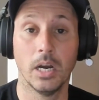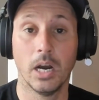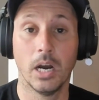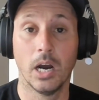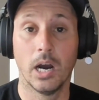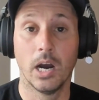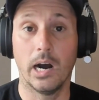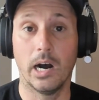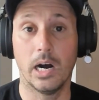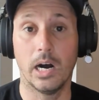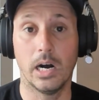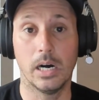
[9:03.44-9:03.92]

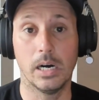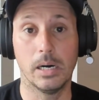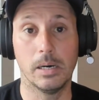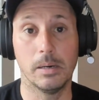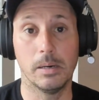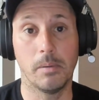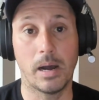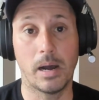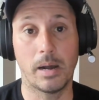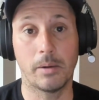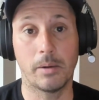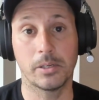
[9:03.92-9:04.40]

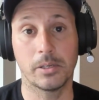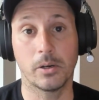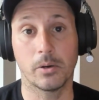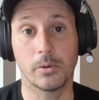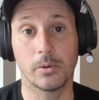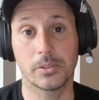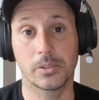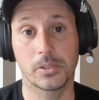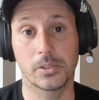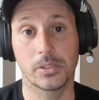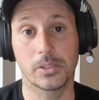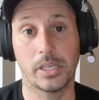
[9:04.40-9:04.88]
I would
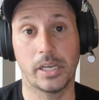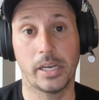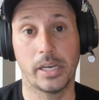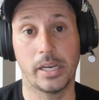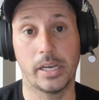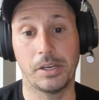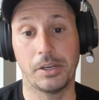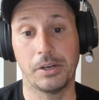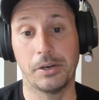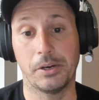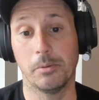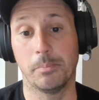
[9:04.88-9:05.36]
also say,
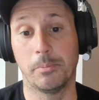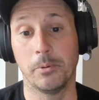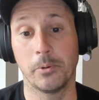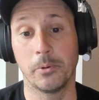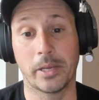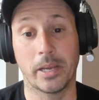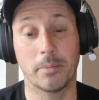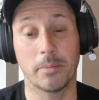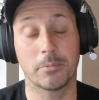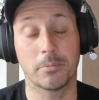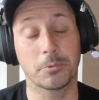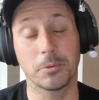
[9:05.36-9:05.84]
boot
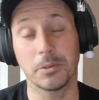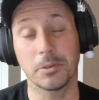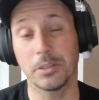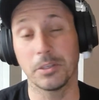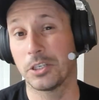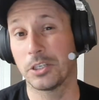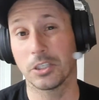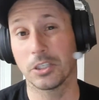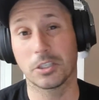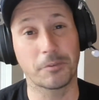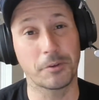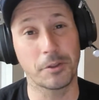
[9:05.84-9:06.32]
camp's really
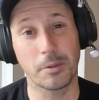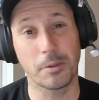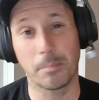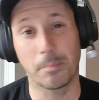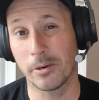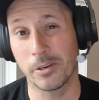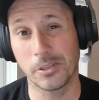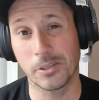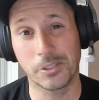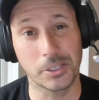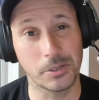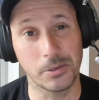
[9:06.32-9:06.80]
just for the
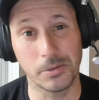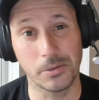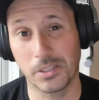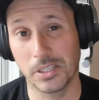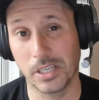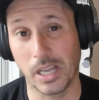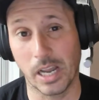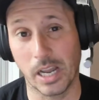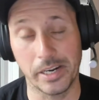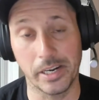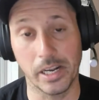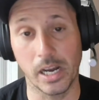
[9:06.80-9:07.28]
person who
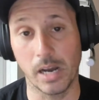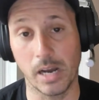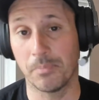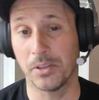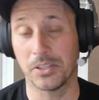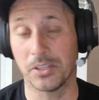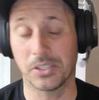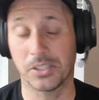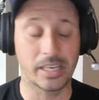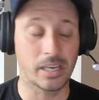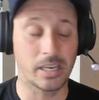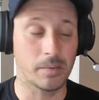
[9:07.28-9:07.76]
signed up.
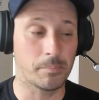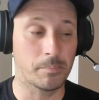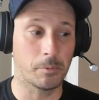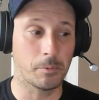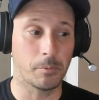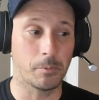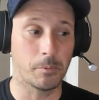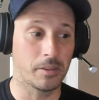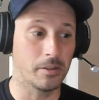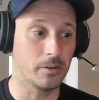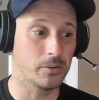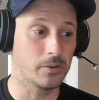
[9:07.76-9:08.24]
This can't be
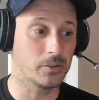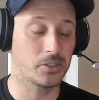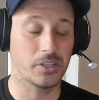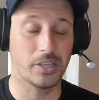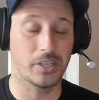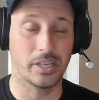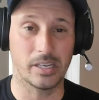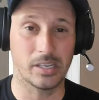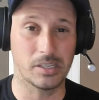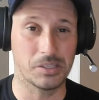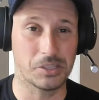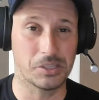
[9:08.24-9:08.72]
one of those
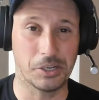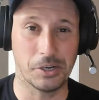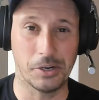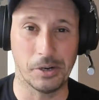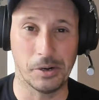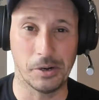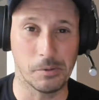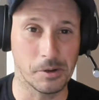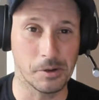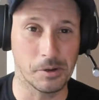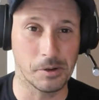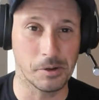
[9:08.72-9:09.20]
things,
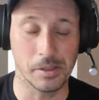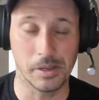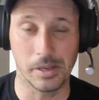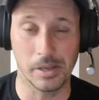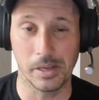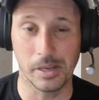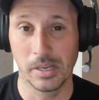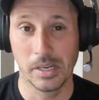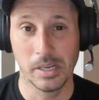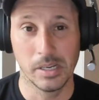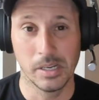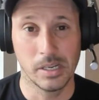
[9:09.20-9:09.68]

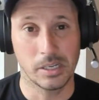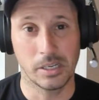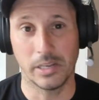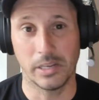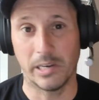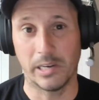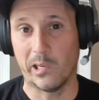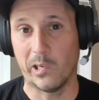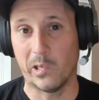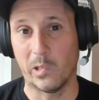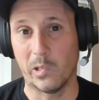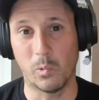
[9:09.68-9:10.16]
where
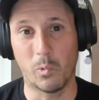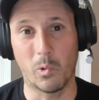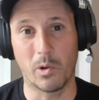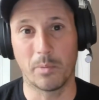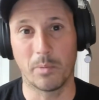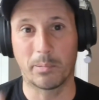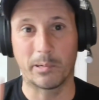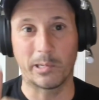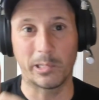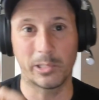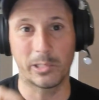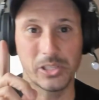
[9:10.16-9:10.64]
one
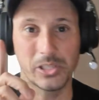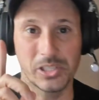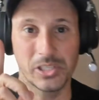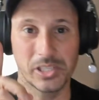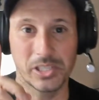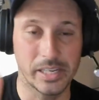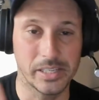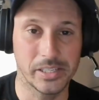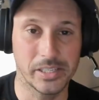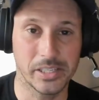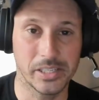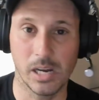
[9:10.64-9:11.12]
person
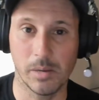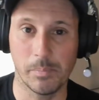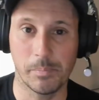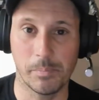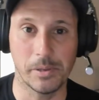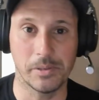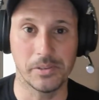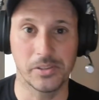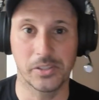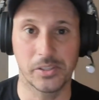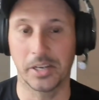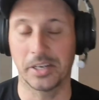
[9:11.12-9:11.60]
signs up
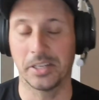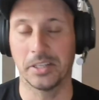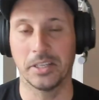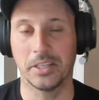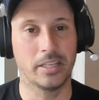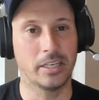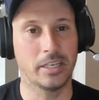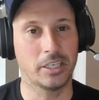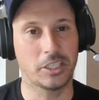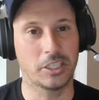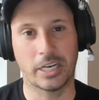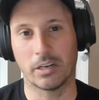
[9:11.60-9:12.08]
and suddenly
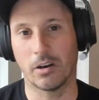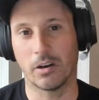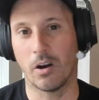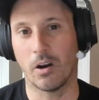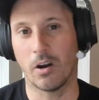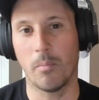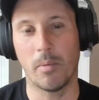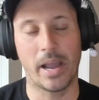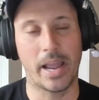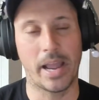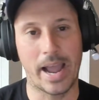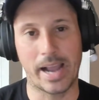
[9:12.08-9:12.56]
they share all
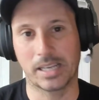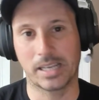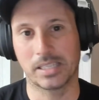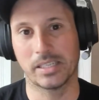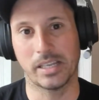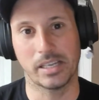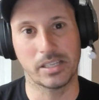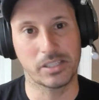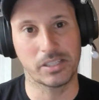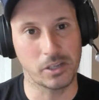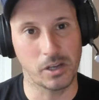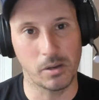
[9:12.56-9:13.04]
my
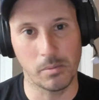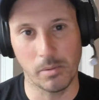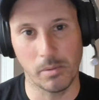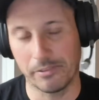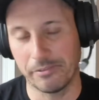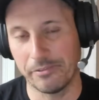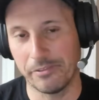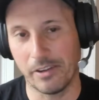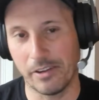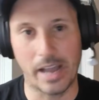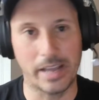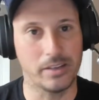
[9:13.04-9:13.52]
access to all my
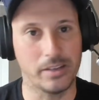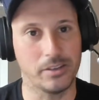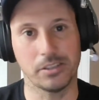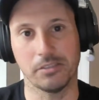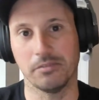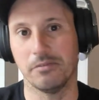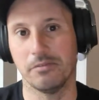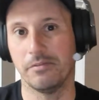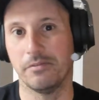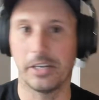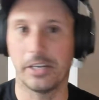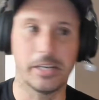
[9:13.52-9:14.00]
files
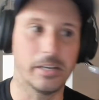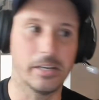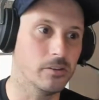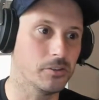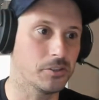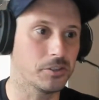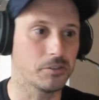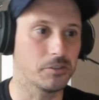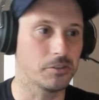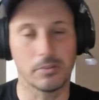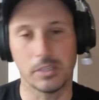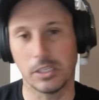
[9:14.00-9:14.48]
and
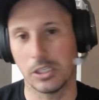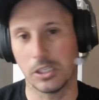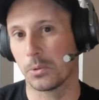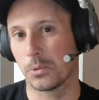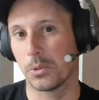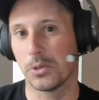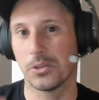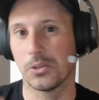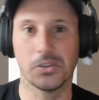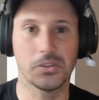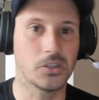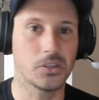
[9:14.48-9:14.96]
videos and
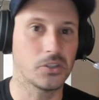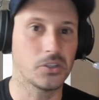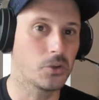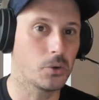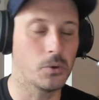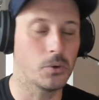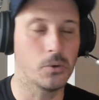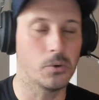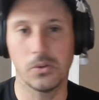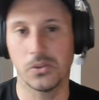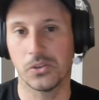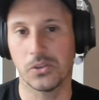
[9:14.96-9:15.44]
resources and
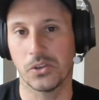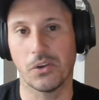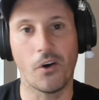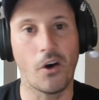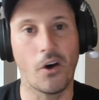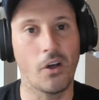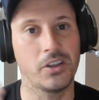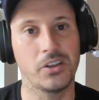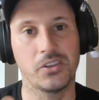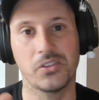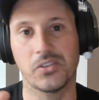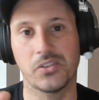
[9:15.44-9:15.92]
tools and
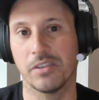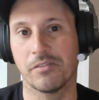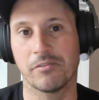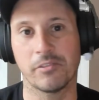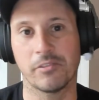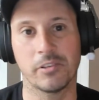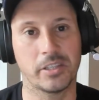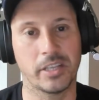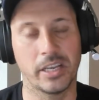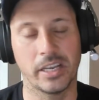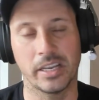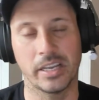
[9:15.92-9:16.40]
all these
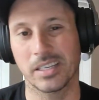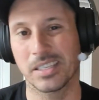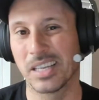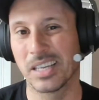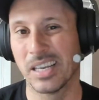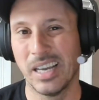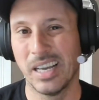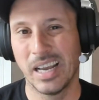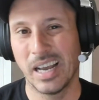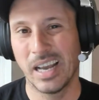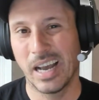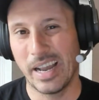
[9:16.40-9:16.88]
different things.
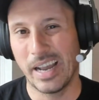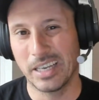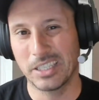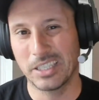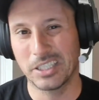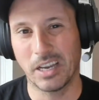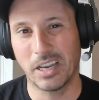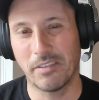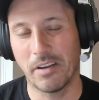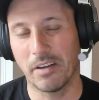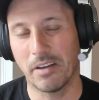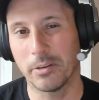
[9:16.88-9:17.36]
I
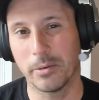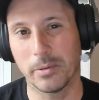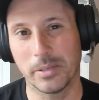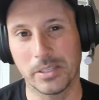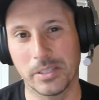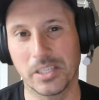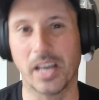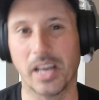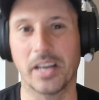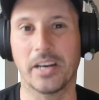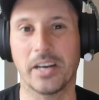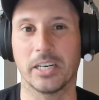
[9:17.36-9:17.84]
actually have everyone
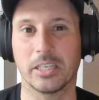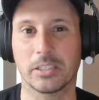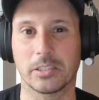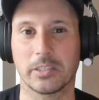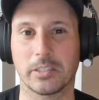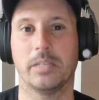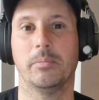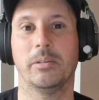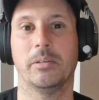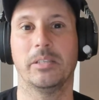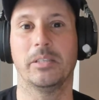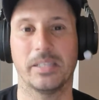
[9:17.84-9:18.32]
sign an
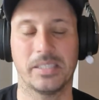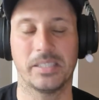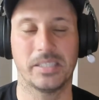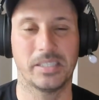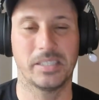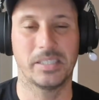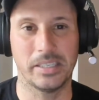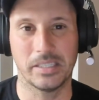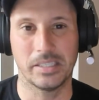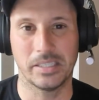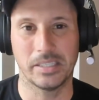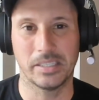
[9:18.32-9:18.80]
agreement that
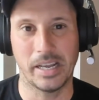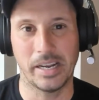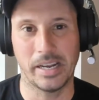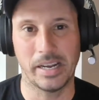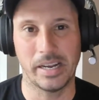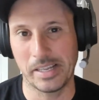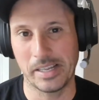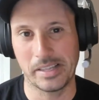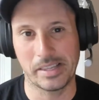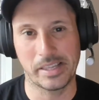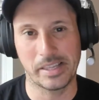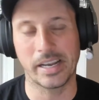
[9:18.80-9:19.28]
says that
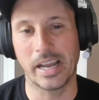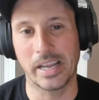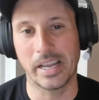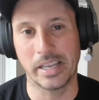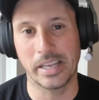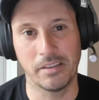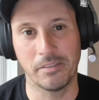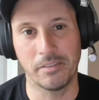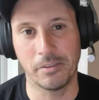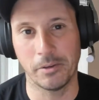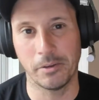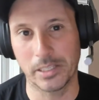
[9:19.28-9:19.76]
anything I
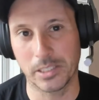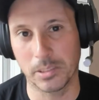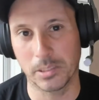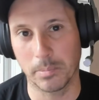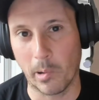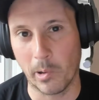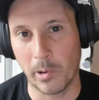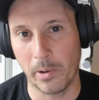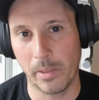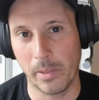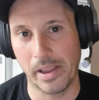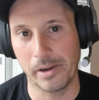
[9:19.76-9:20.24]
give you that's a
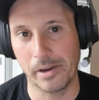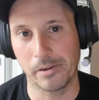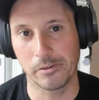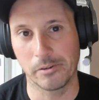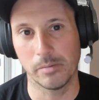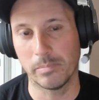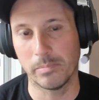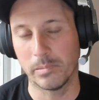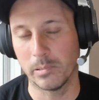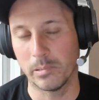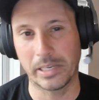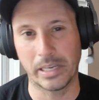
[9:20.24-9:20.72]
part of the ARE
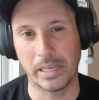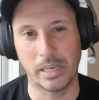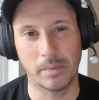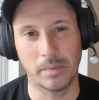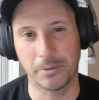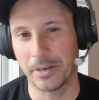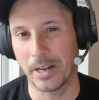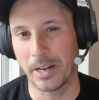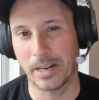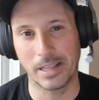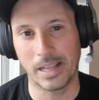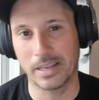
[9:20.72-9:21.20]
boot camp,
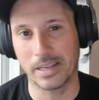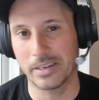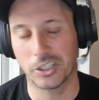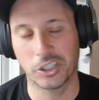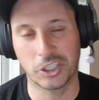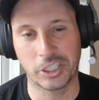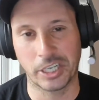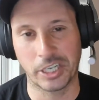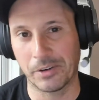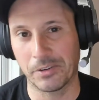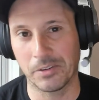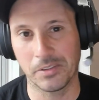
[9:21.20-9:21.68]
you're not allowed to
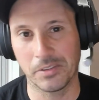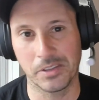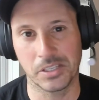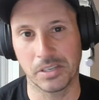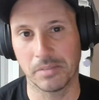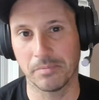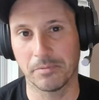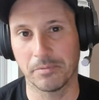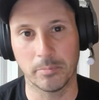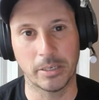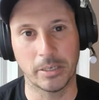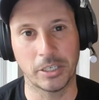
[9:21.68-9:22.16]
share this
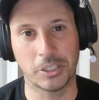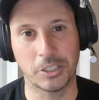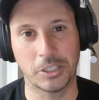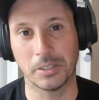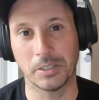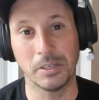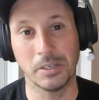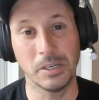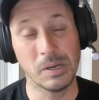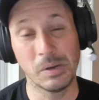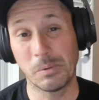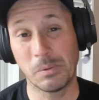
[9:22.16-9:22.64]

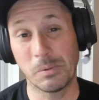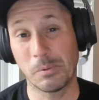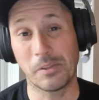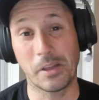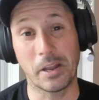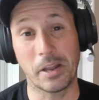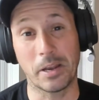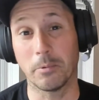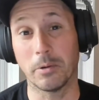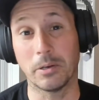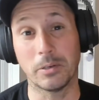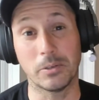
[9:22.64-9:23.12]
information with
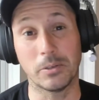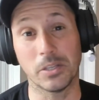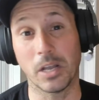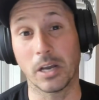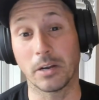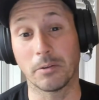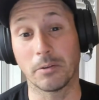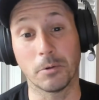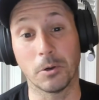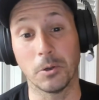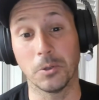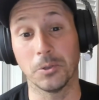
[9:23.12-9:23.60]
anyone who's not
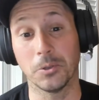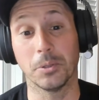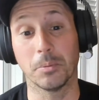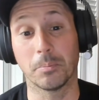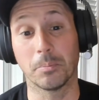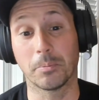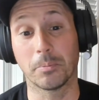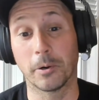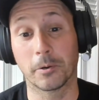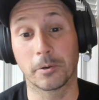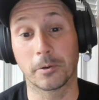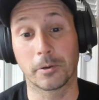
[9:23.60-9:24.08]
enrolled in the
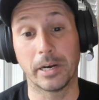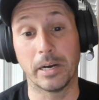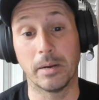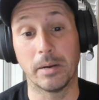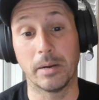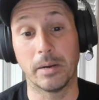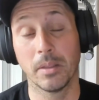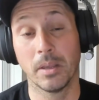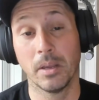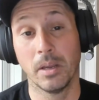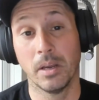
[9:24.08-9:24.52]
program.